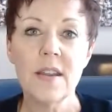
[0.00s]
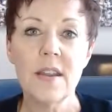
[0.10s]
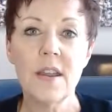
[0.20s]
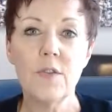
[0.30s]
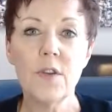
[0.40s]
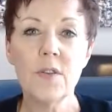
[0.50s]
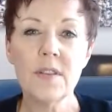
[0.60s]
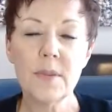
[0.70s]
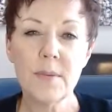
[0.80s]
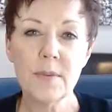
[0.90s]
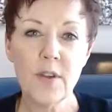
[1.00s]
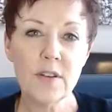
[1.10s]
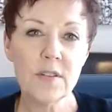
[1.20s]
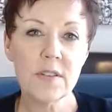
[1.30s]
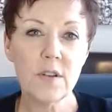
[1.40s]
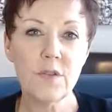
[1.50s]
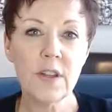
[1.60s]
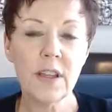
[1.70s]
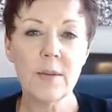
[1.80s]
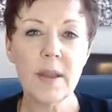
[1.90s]
if you sometimes find yourself
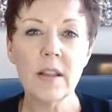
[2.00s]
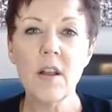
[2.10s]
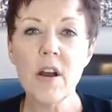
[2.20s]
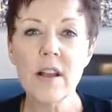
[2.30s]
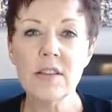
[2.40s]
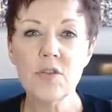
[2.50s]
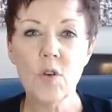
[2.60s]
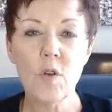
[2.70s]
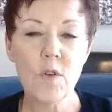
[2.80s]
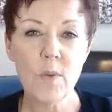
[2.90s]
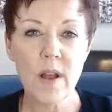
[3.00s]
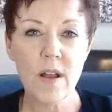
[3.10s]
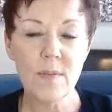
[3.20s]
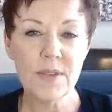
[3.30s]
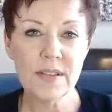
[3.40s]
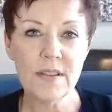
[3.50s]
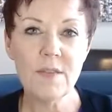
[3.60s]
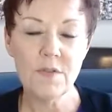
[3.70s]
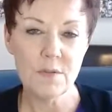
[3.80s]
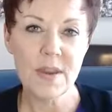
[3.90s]
feeling a bit lost or overwhelmed, this
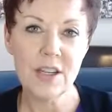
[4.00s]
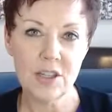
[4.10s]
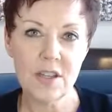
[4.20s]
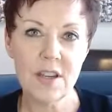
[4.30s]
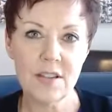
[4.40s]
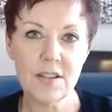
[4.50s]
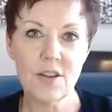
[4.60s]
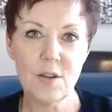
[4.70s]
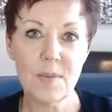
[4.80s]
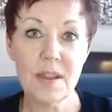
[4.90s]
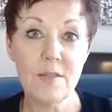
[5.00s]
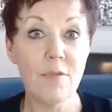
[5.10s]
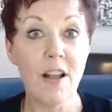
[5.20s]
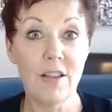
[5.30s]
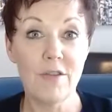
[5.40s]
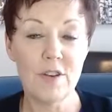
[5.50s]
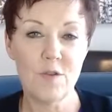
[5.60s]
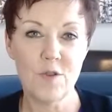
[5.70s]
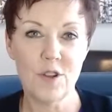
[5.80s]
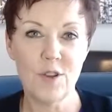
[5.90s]
information is going to be relevant
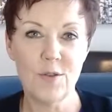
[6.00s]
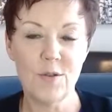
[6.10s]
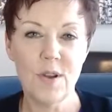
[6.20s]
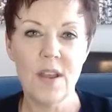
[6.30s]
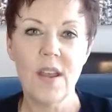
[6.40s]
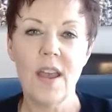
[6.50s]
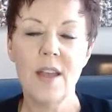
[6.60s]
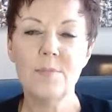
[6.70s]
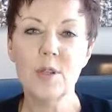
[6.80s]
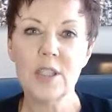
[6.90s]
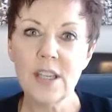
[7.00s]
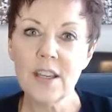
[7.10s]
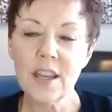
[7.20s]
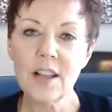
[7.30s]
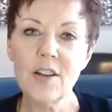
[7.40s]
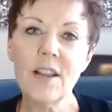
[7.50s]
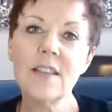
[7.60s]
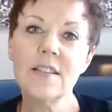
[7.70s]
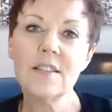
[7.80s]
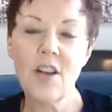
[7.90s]
for you. And particularly
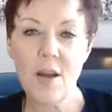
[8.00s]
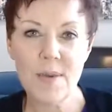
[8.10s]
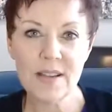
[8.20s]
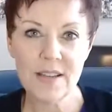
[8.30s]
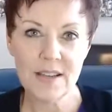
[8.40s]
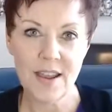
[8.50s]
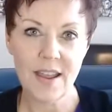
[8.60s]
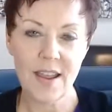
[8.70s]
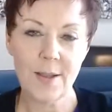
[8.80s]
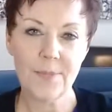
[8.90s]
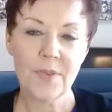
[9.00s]
this topic today.